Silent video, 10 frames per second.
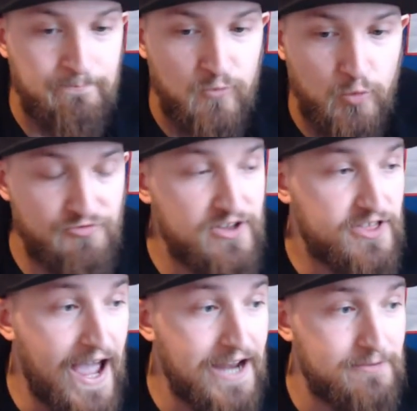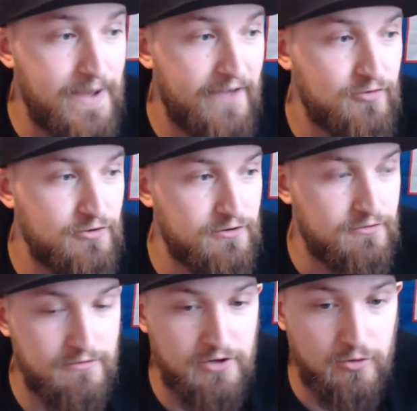We re-signed him after,
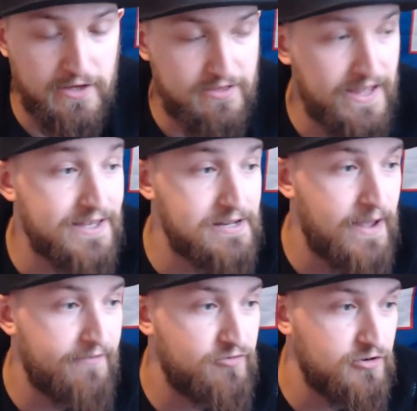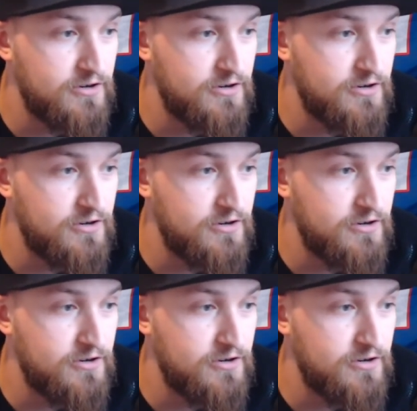we extended him after,